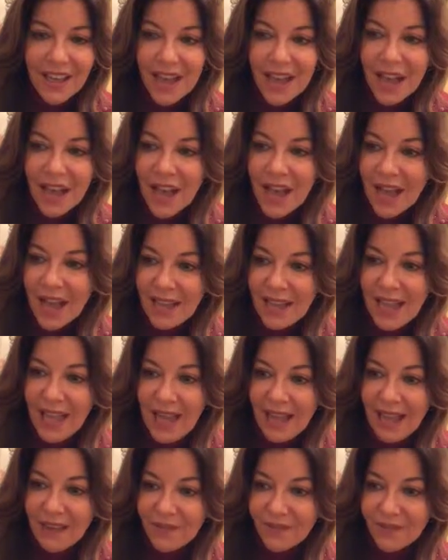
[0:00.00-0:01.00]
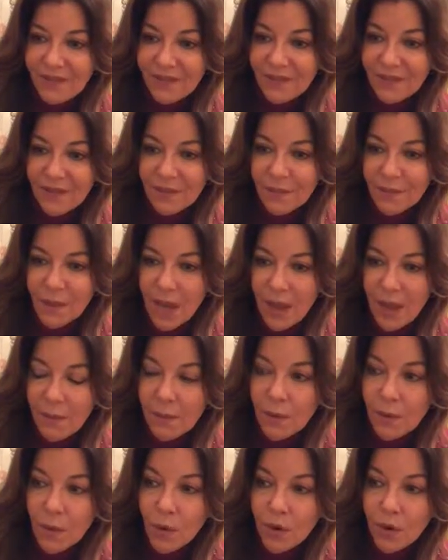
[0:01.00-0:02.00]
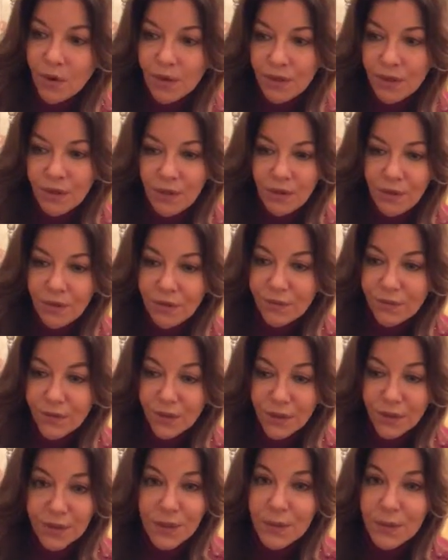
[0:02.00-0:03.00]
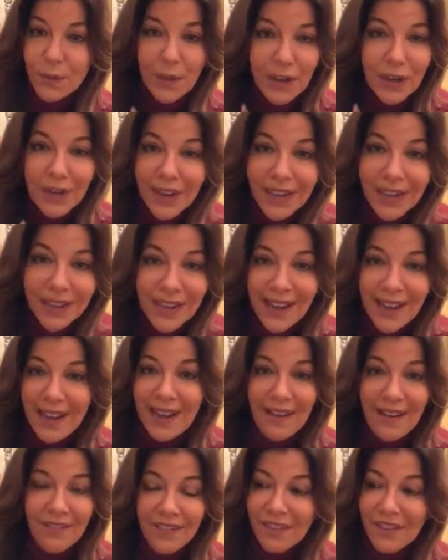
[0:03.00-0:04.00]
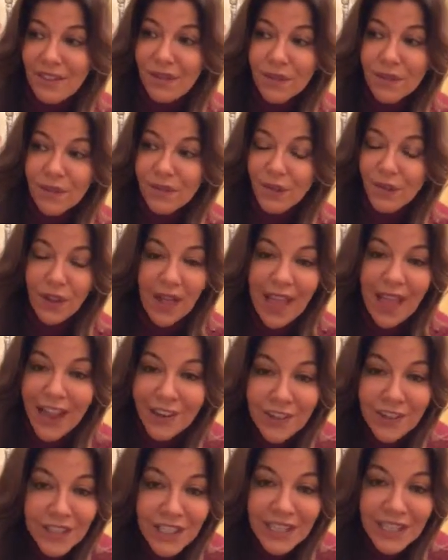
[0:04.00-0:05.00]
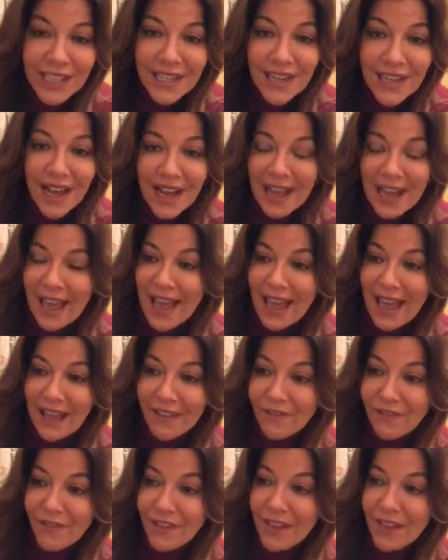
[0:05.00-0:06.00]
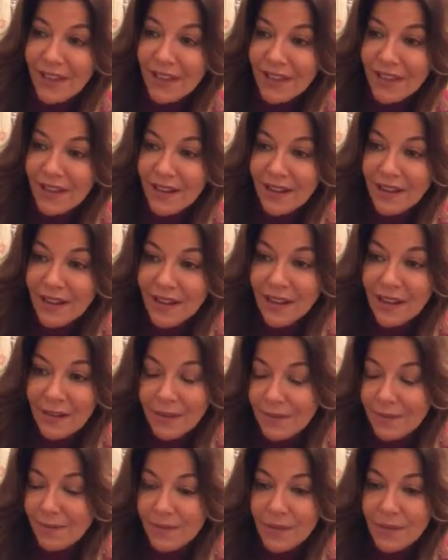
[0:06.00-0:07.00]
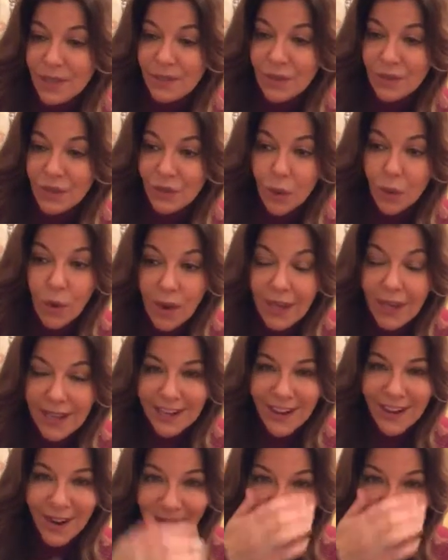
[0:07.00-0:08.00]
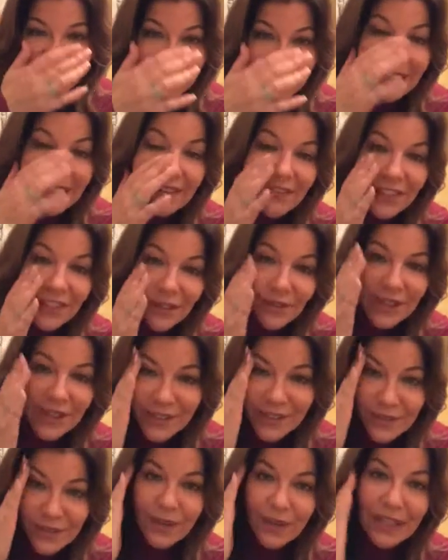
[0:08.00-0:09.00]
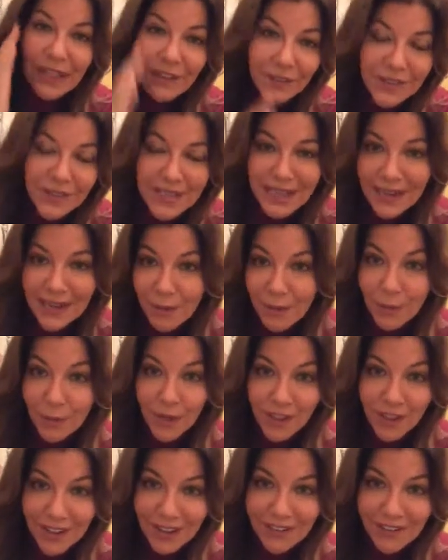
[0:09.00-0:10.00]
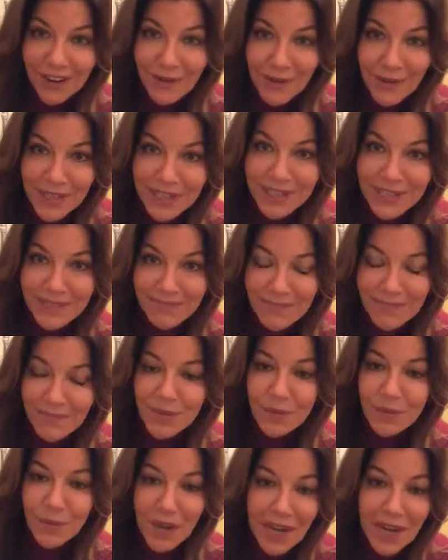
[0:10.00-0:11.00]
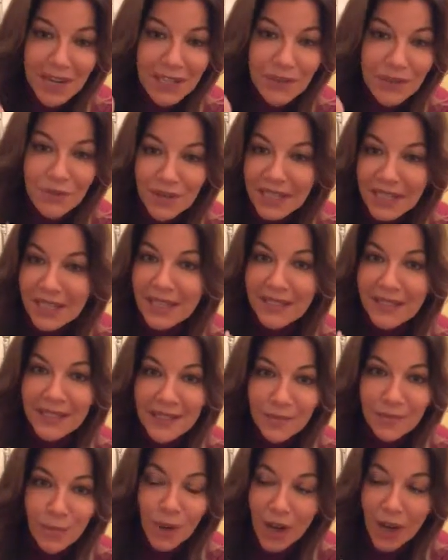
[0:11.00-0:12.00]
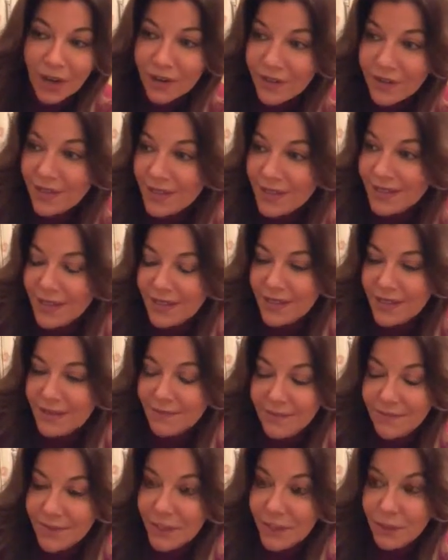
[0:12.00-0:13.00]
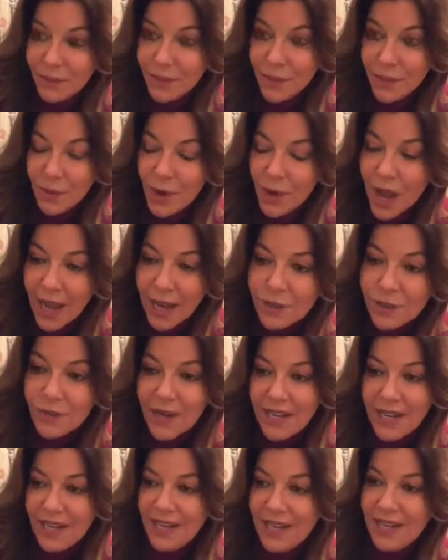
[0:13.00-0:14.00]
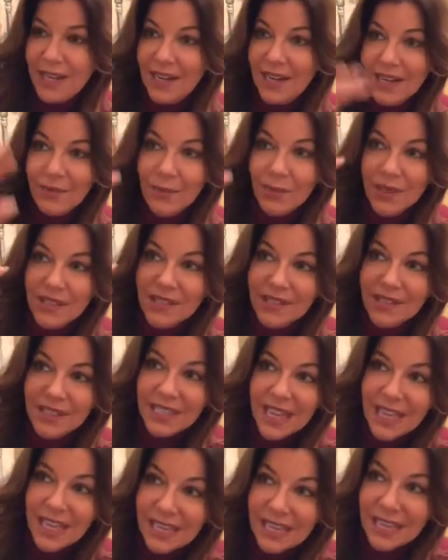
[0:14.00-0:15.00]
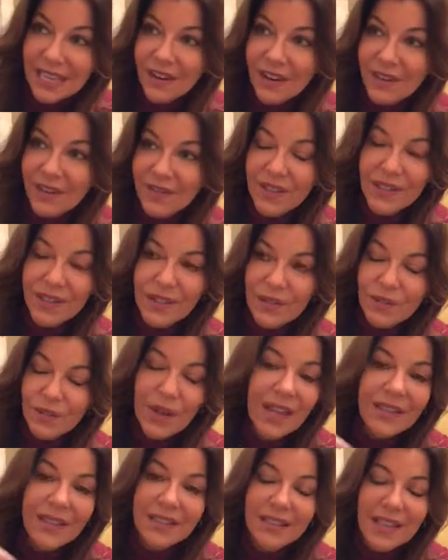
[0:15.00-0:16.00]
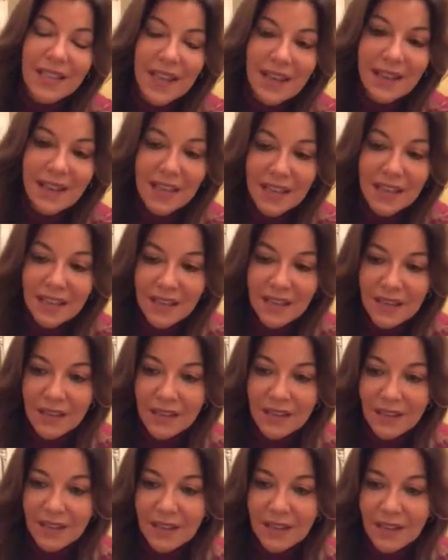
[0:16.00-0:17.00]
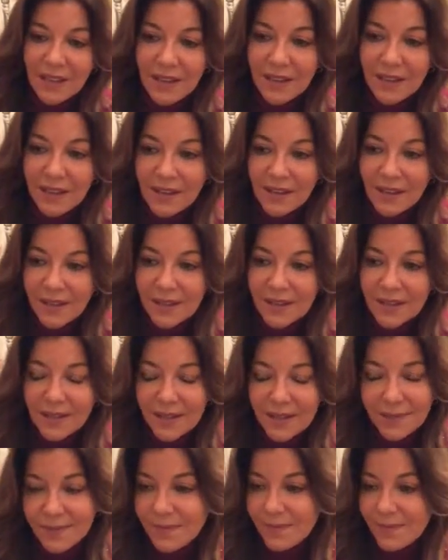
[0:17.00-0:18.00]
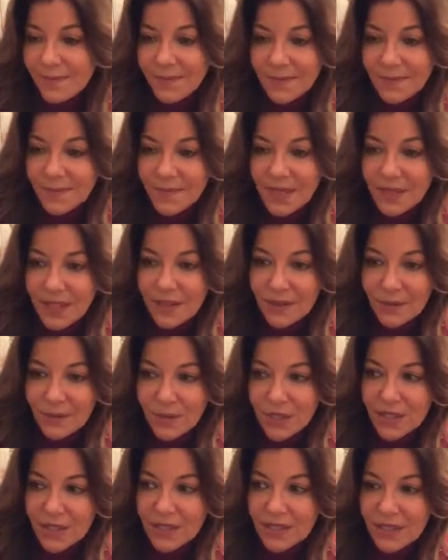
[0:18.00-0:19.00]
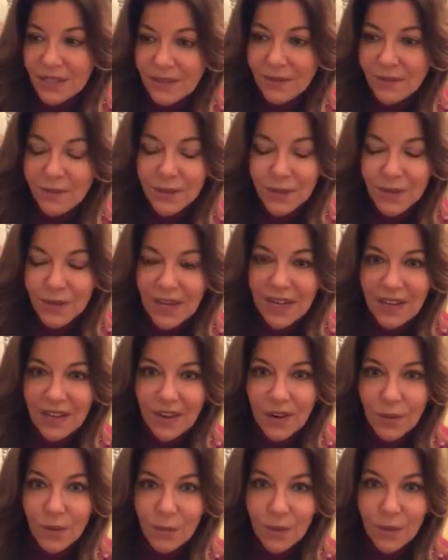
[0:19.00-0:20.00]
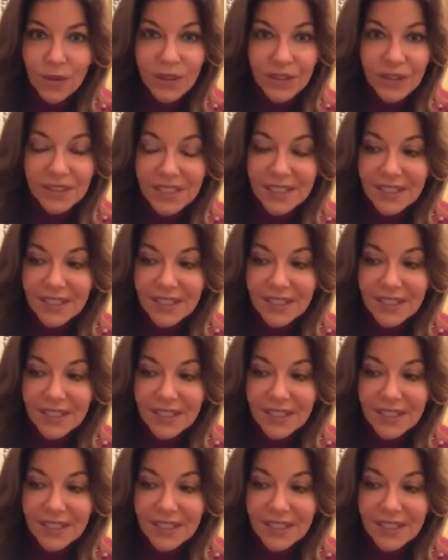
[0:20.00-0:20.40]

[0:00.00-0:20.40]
I have a more youthful spirit. I have a youthful energy. I have joy and hopefully a few less wrinkles than I would if I wasn't spraying and drinking this water that is, so hydrating, and I wasn't taking care of this stress that is, just infiltrating our world.